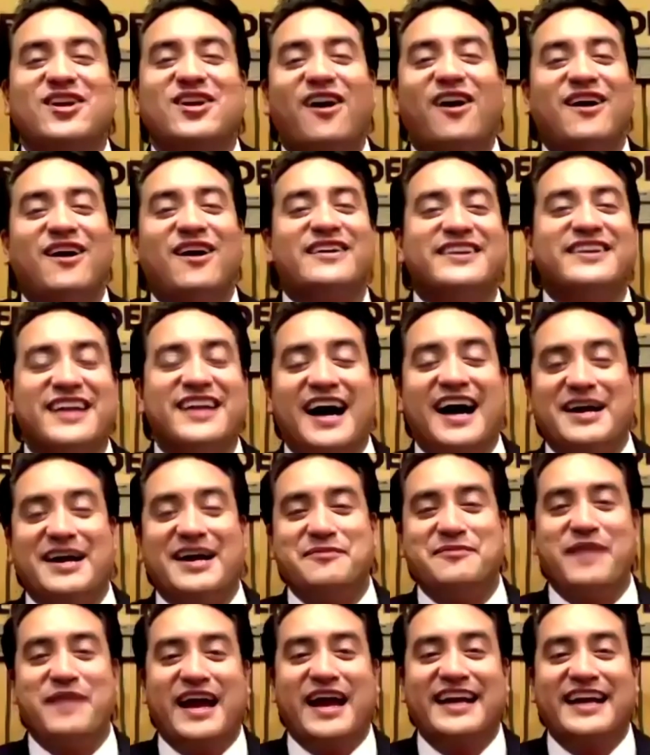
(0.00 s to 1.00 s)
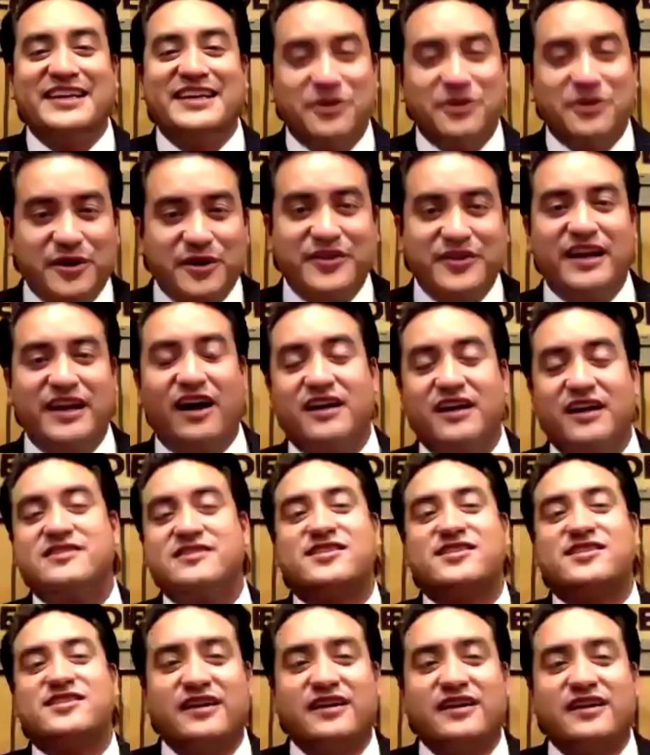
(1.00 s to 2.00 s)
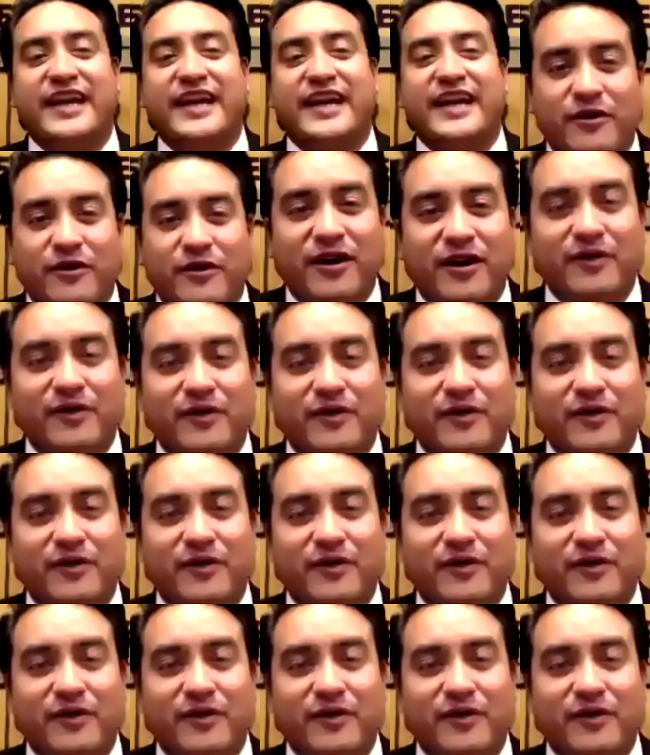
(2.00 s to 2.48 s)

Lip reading: tonight, man. You're the unsung hero.